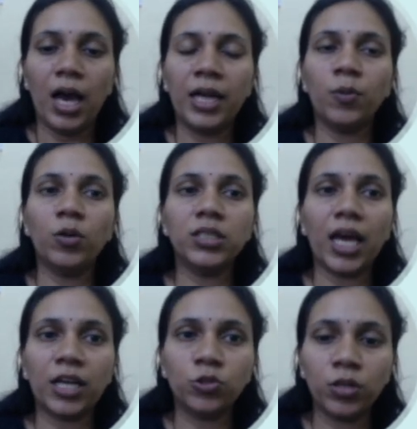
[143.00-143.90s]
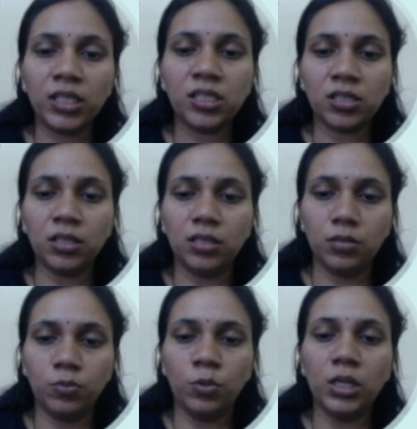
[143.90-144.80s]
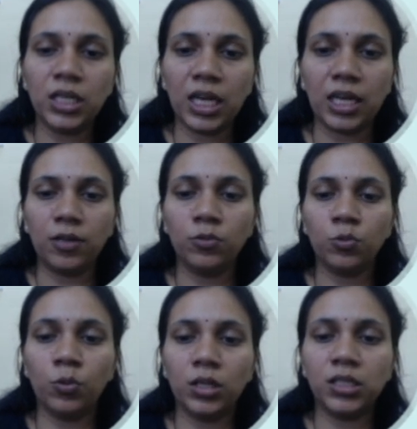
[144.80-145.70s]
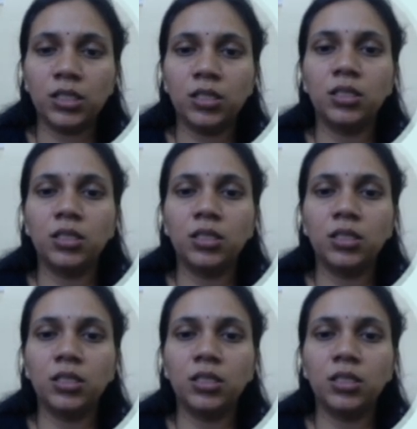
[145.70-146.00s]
and he was actually working towards